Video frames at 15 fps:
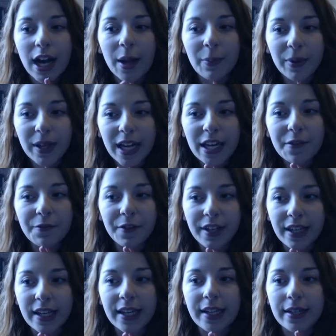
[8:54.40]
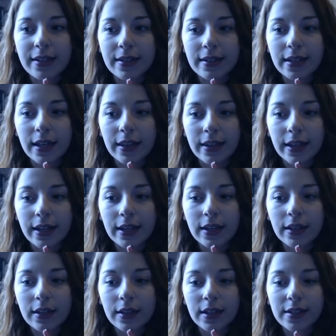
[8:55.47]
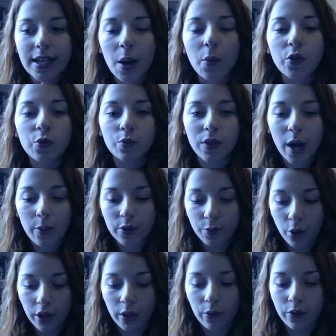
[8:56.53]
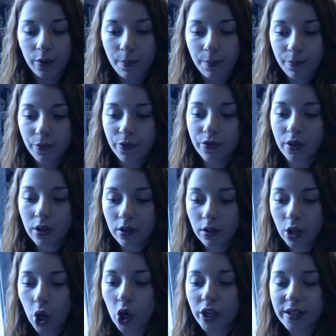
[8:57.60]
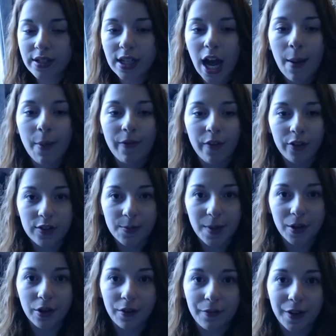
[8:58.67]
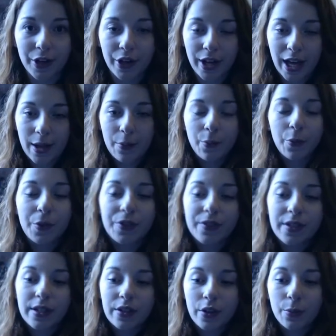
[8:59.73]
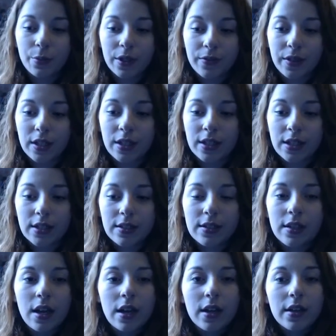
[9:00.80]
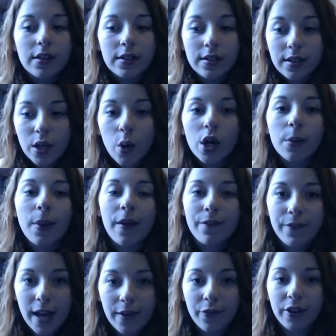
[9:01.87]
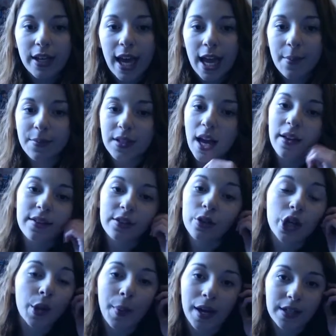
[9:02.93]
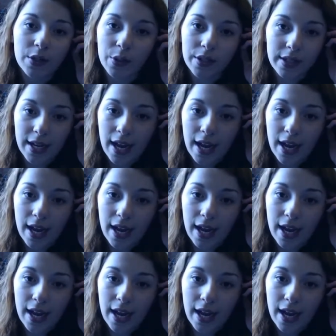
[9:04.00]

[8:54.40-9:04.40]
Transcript: I played it for years, I think, because that was probably the longest time I've ever spent on a video game was in Oblivion, and it's still one of my favorite games. I still go back to it